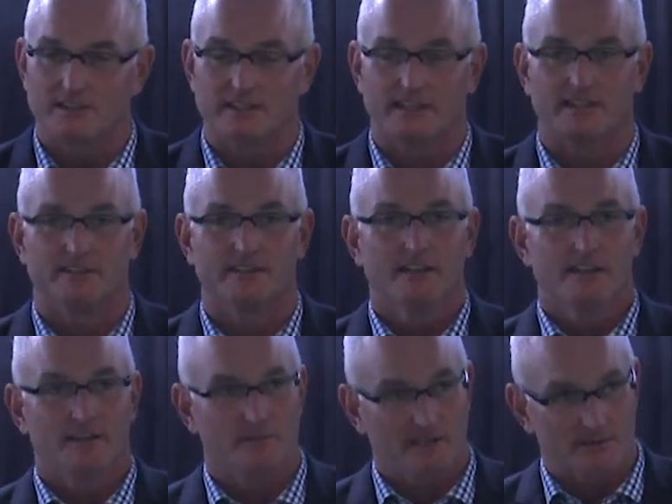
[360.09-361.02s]
And
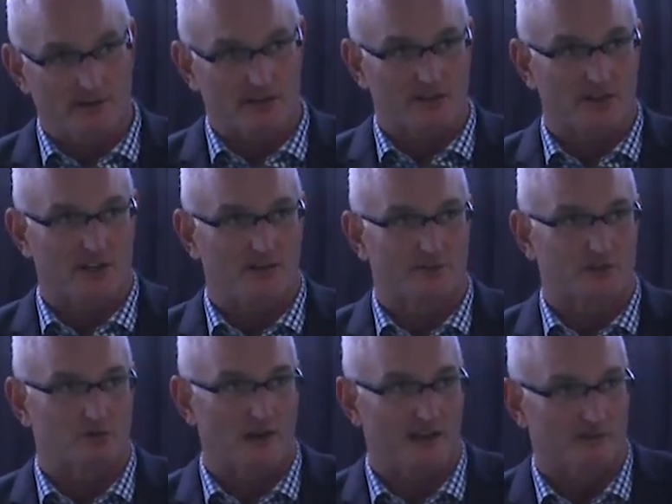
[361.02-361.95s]
the Mid-American
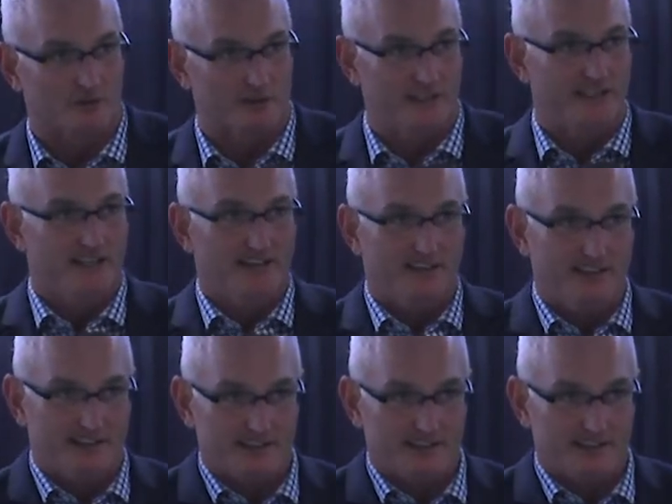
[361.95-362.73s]
Conference rivalry, the